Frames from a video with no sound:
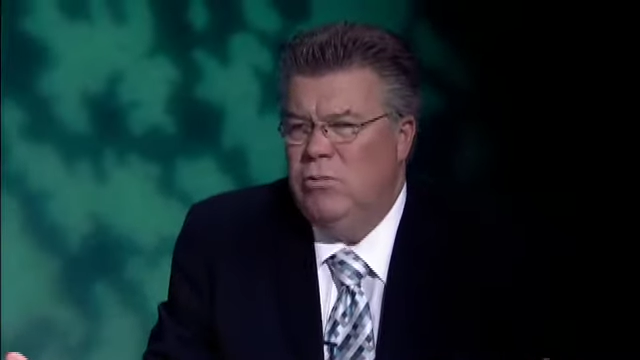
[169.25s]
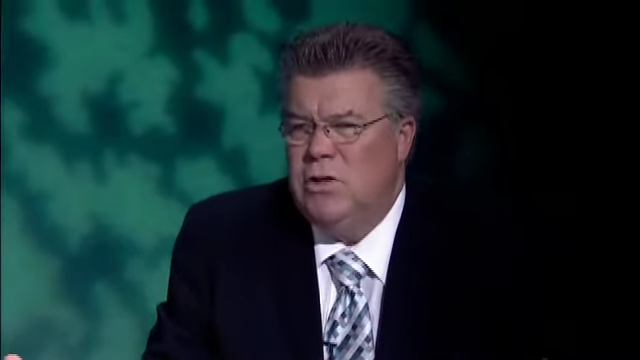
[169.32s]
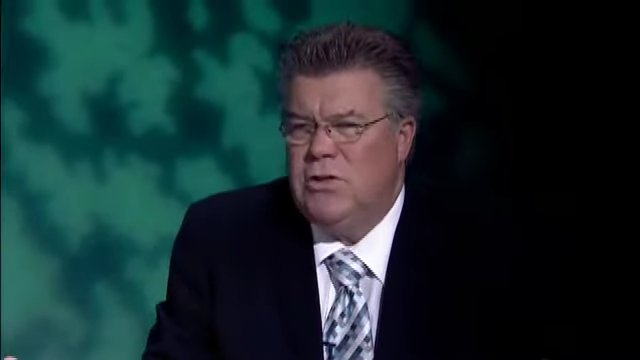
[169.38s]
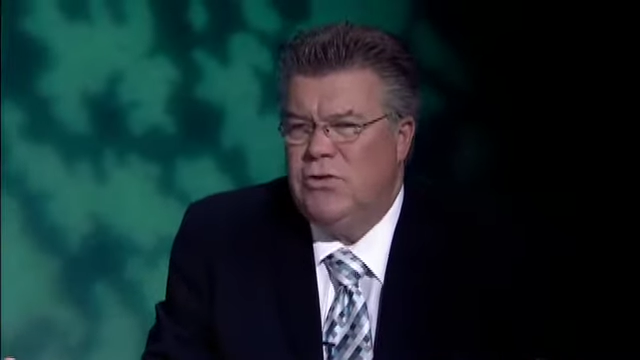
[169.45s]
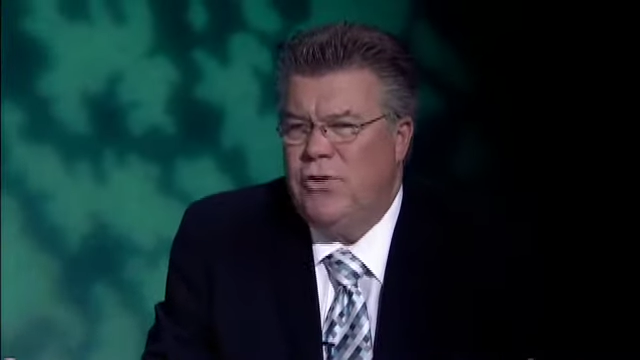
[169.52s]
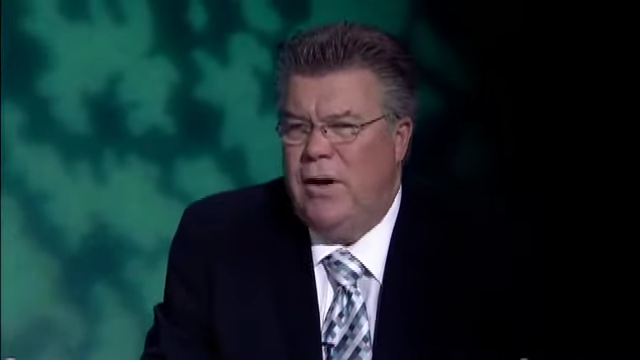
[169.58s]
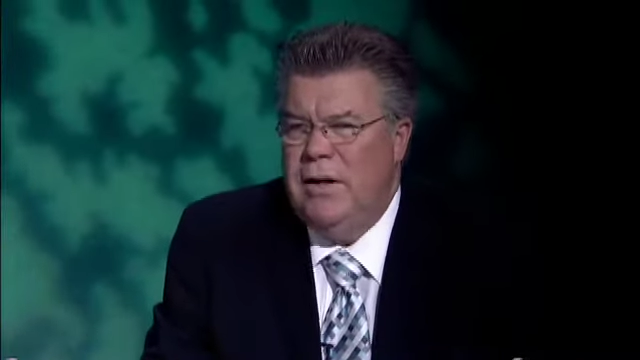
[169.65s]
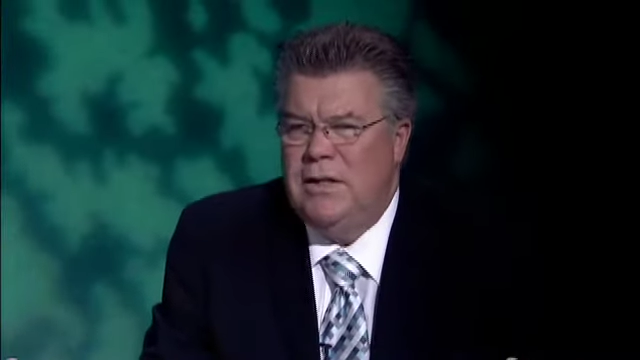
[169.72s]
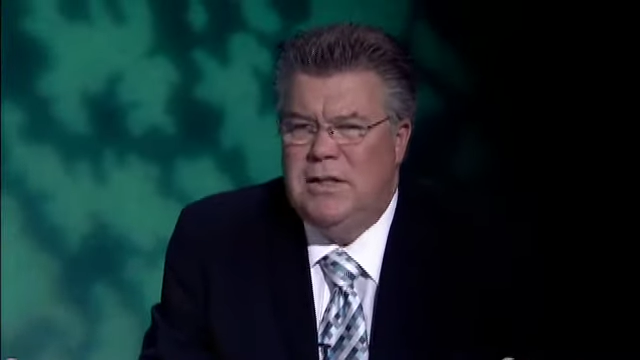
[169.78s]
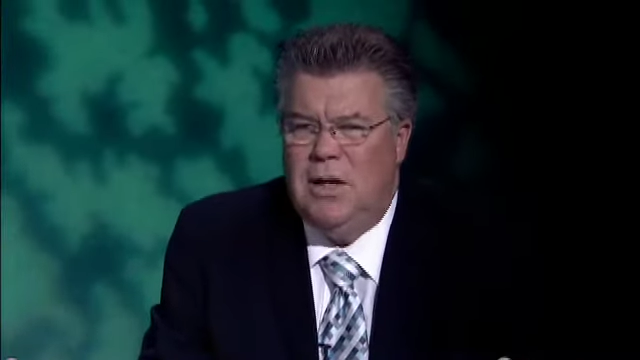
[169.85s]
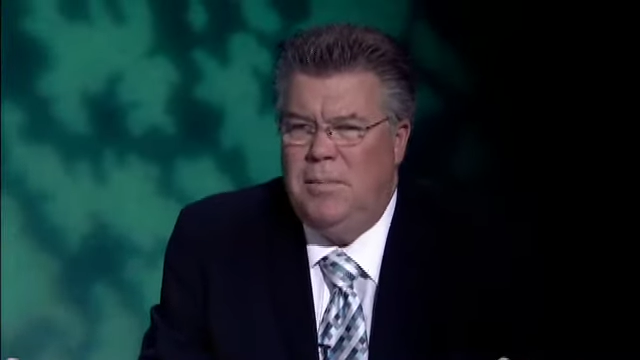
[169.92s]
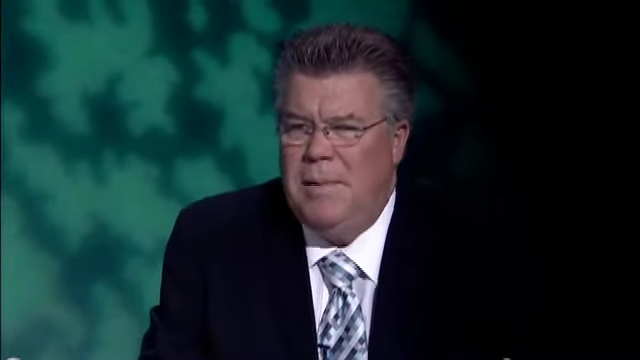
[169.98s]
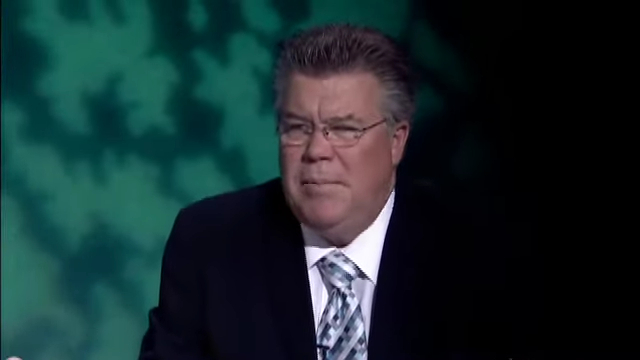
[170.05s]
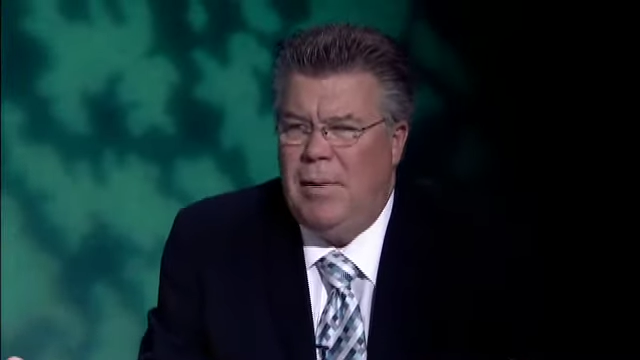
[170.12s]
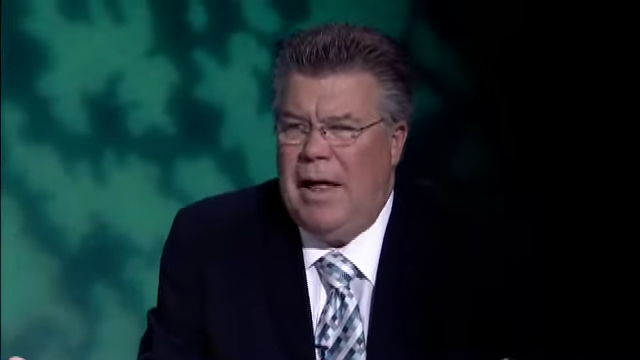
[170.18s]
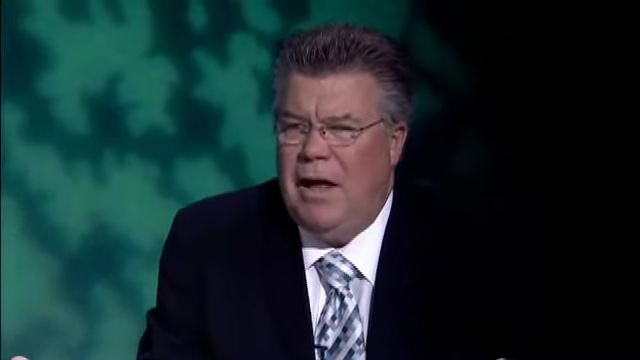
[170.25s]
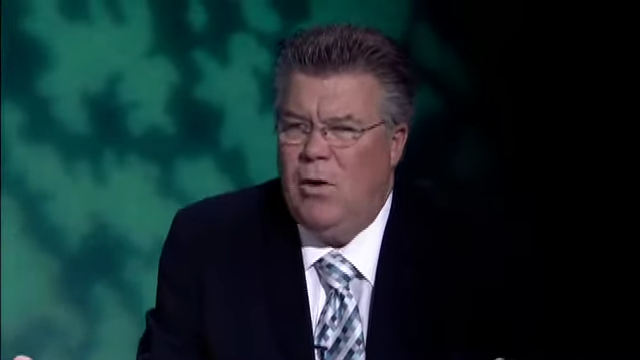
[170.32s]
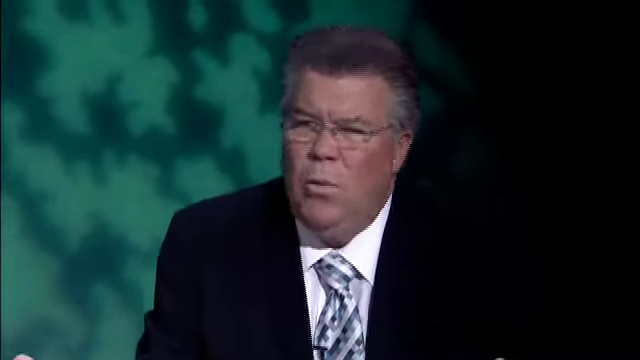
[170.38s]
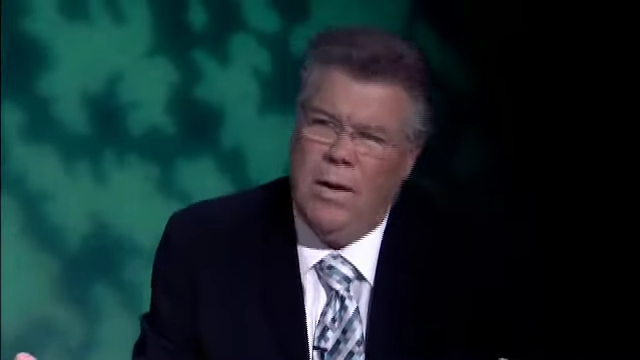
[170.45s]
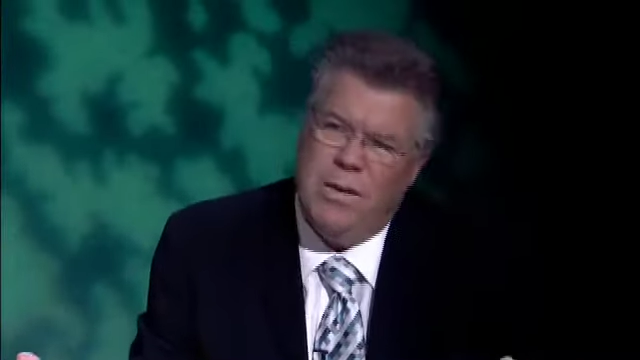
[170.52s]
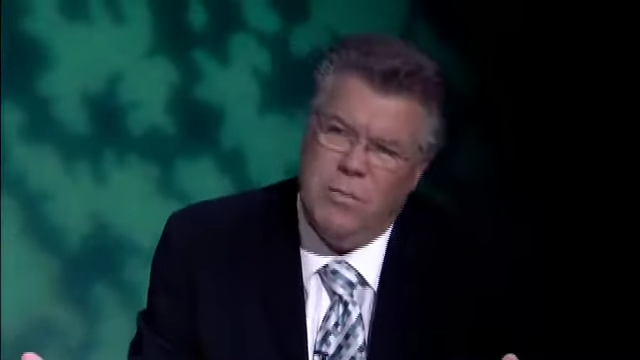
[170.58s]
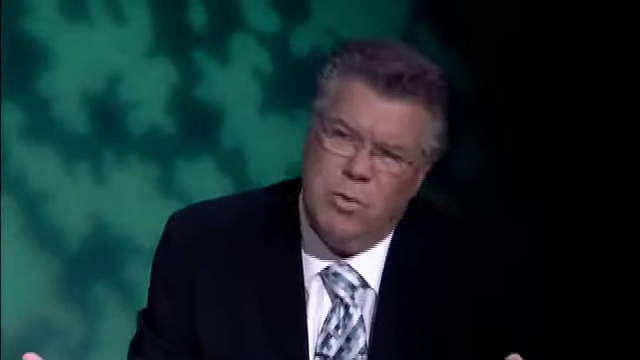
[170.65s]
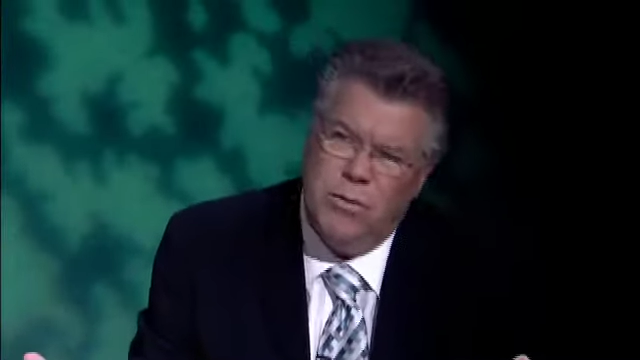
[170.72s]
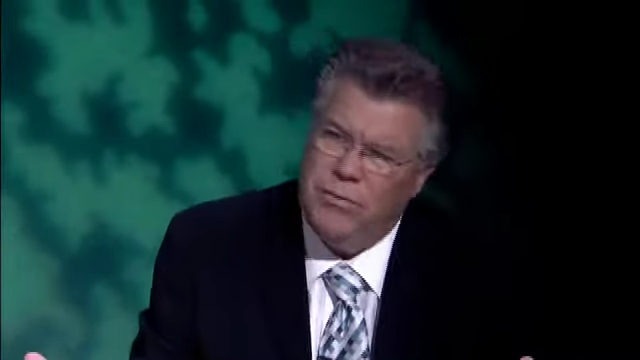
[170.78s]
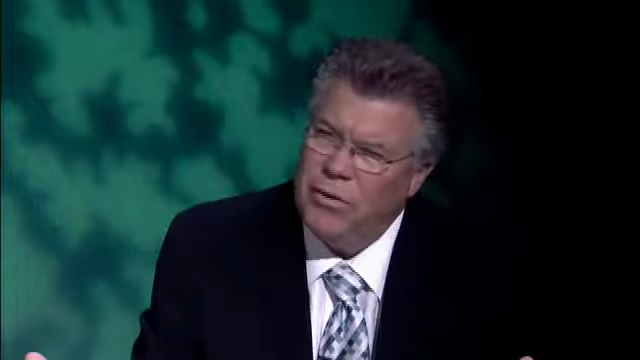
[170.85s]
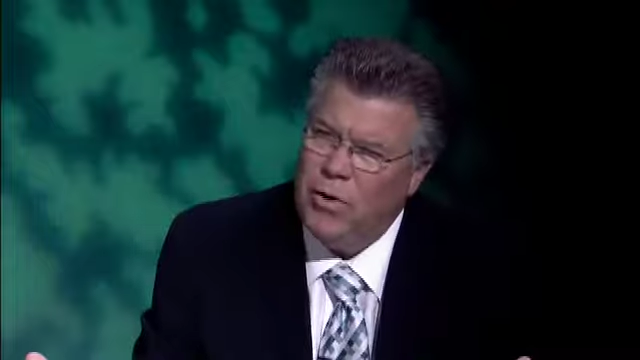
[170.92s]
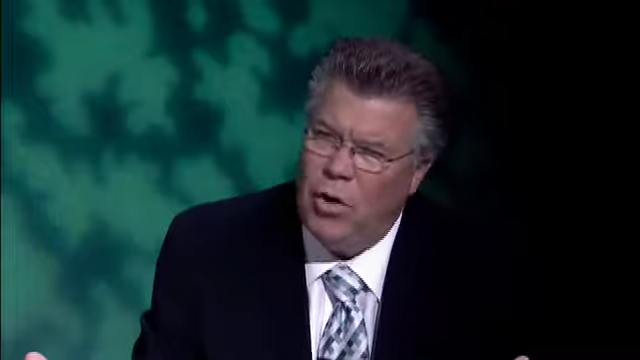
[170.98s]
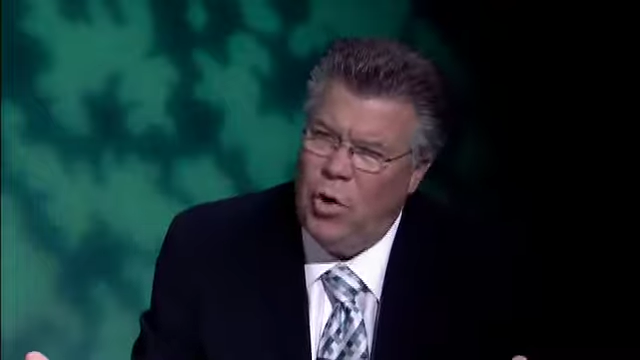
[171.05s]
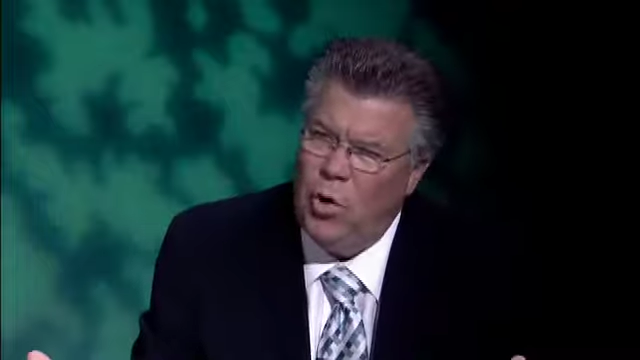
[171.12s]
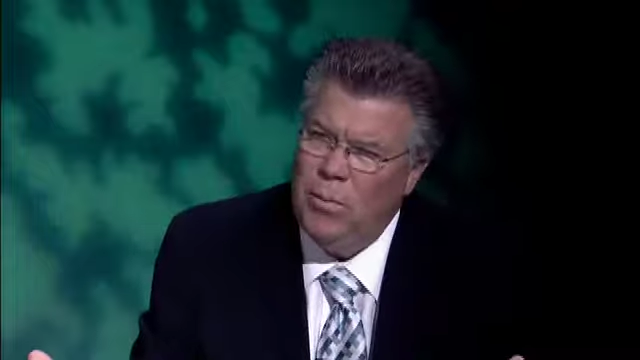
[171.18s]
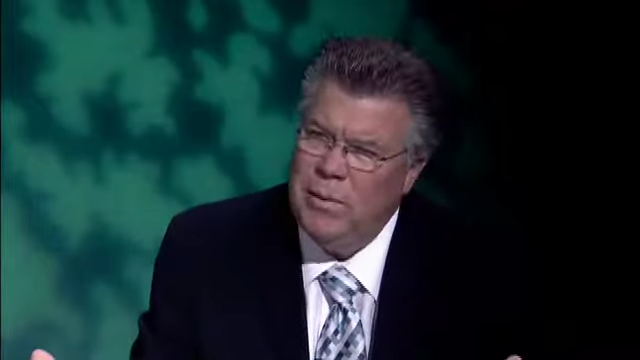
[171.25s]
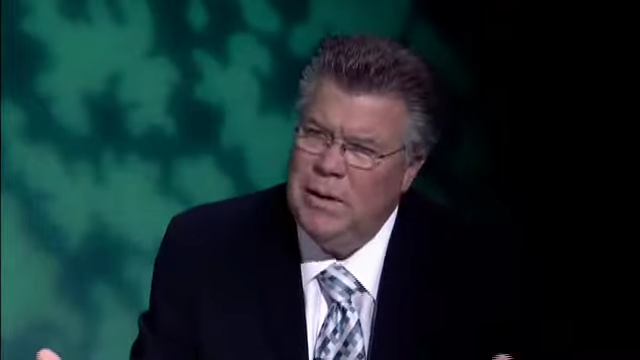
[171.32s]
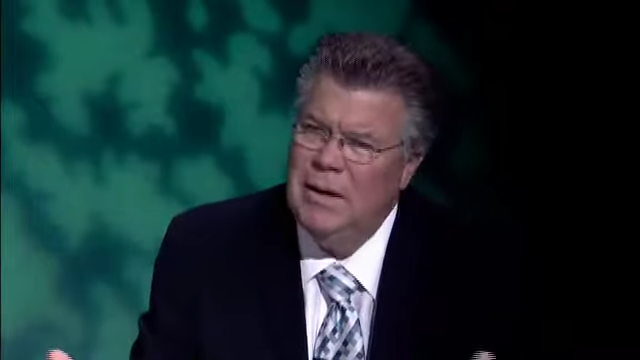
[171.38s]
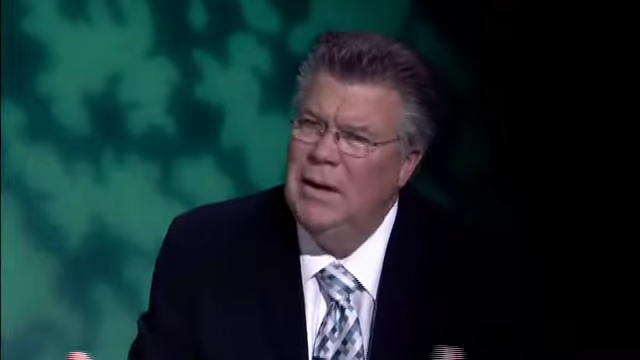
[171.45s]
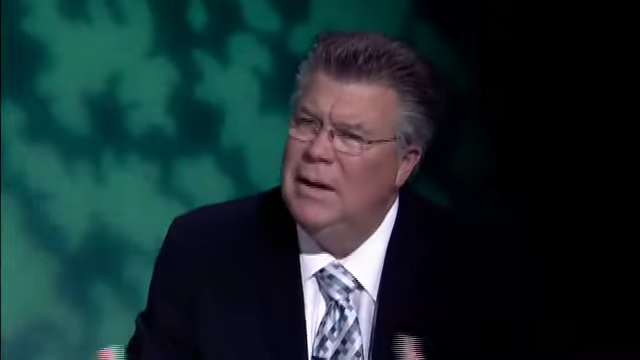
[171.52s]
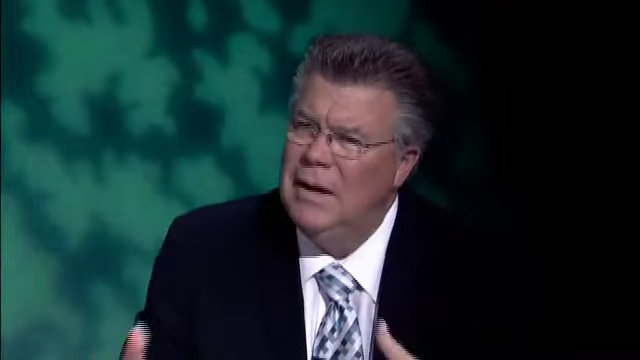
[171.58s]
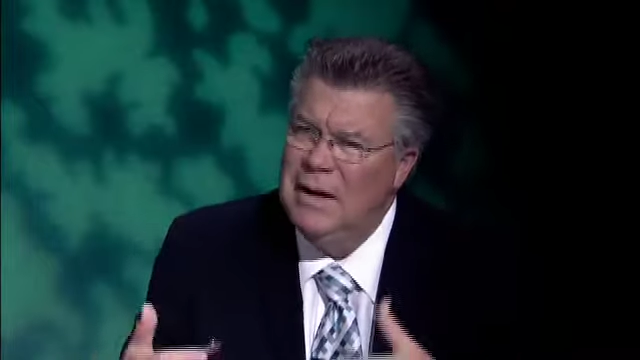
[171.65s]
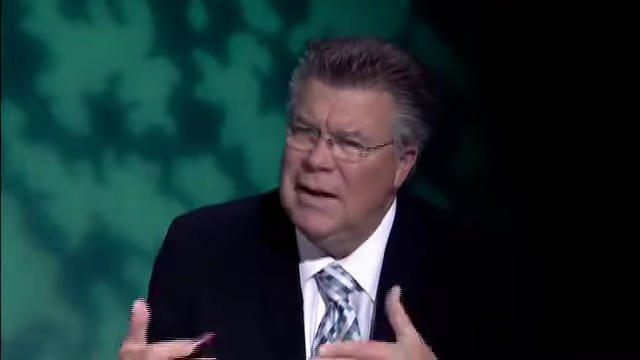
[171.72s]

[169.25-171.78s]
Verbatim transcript: just trying to tell people how to weatherproof their home and